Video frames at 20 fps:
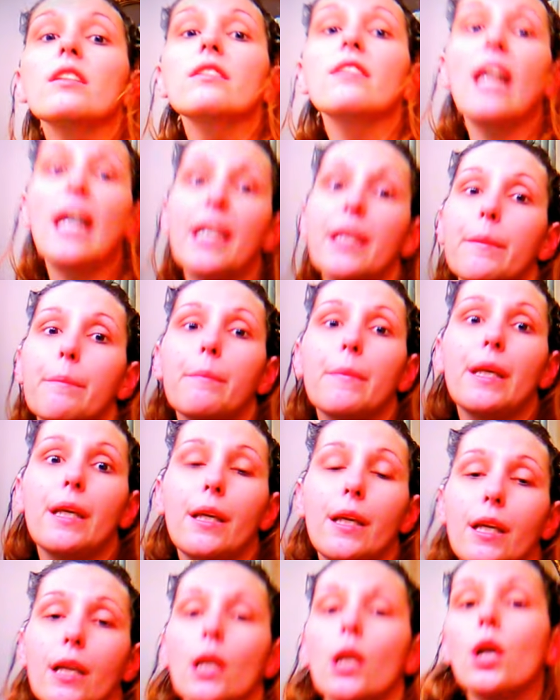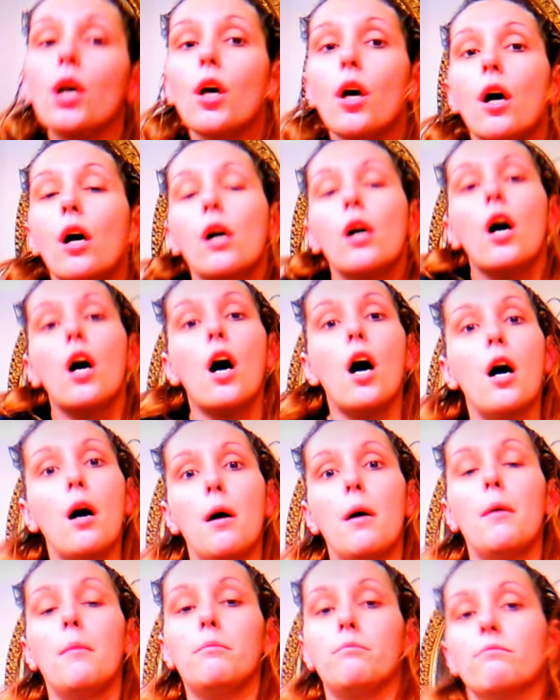like me
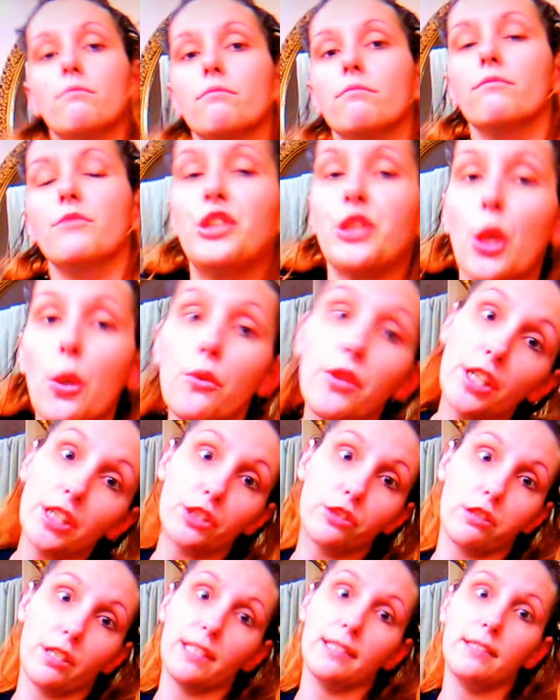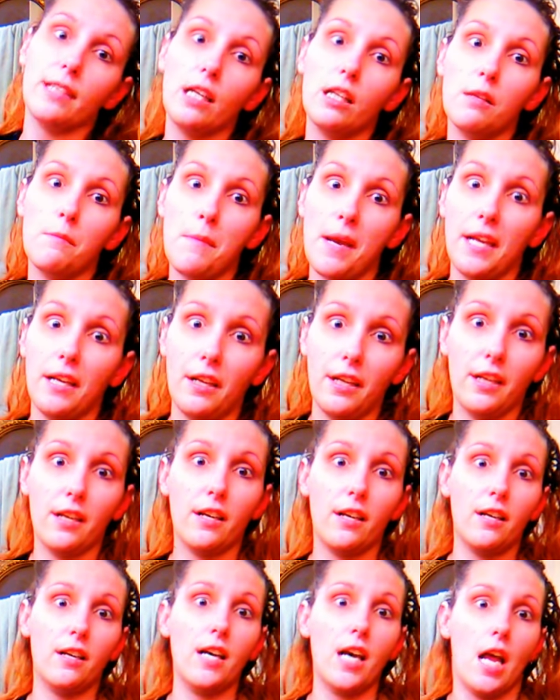um, show their trichotillomania
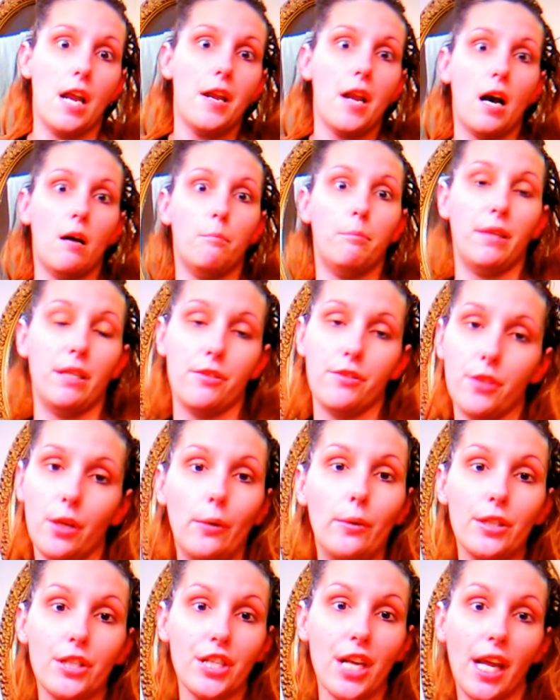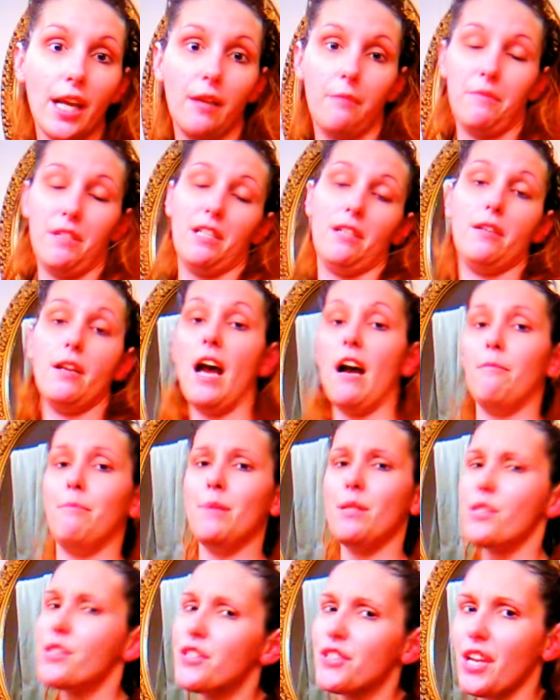and not be so ashamed. Now, I've
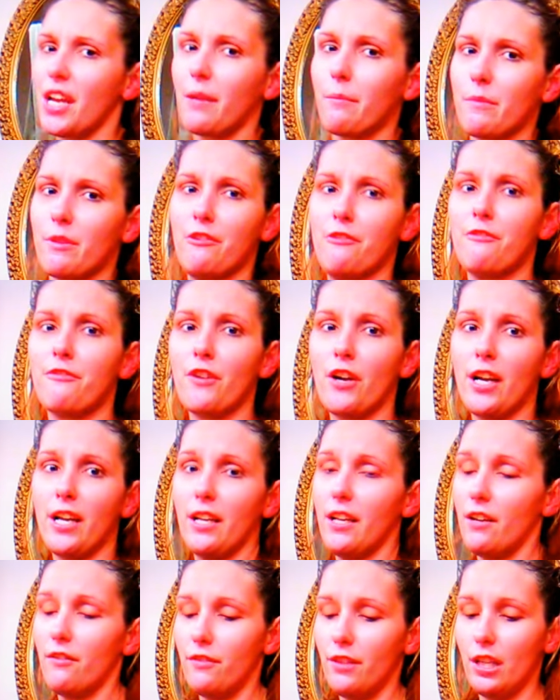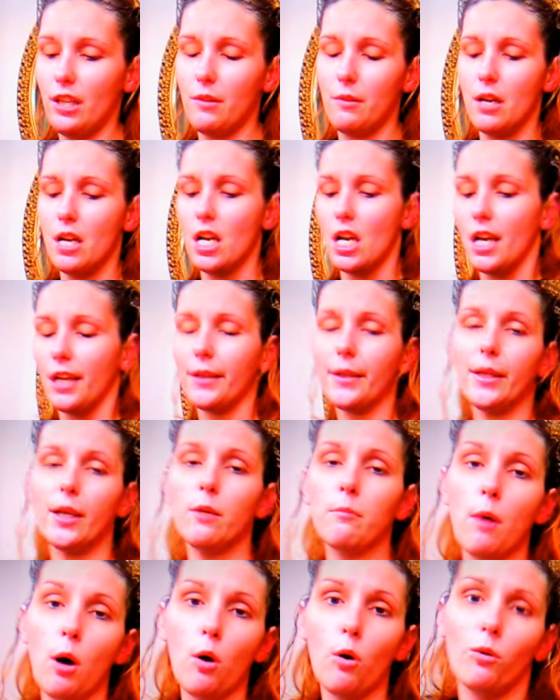been ashamed and afraid of it, you know,
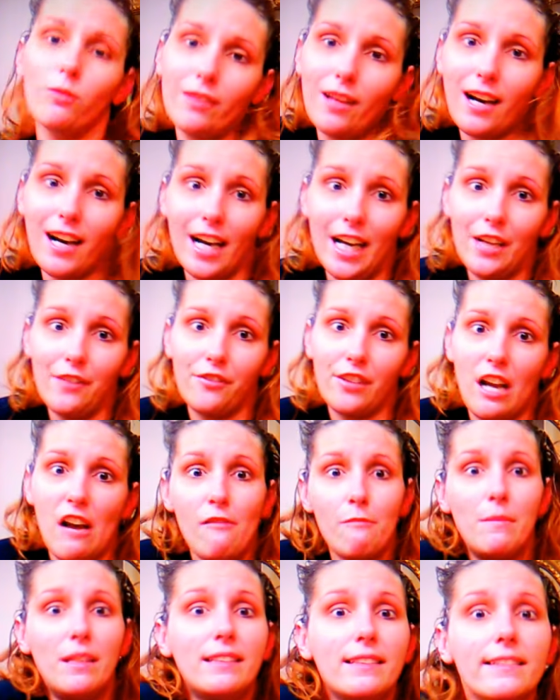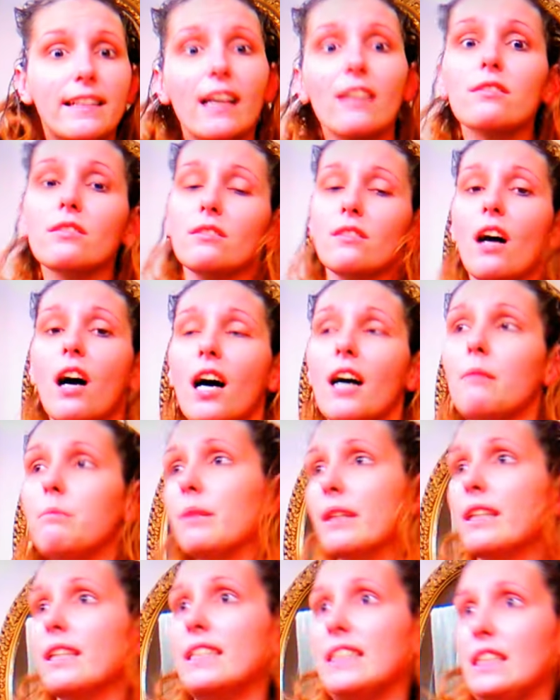my whole life, and I've missed out a lot
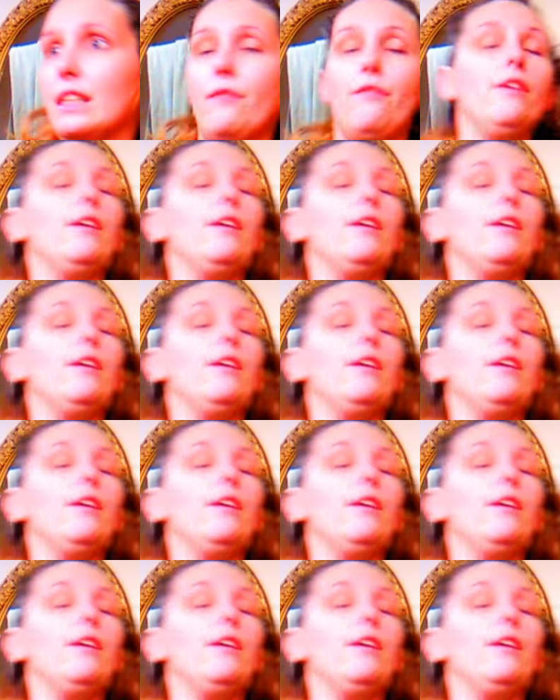because of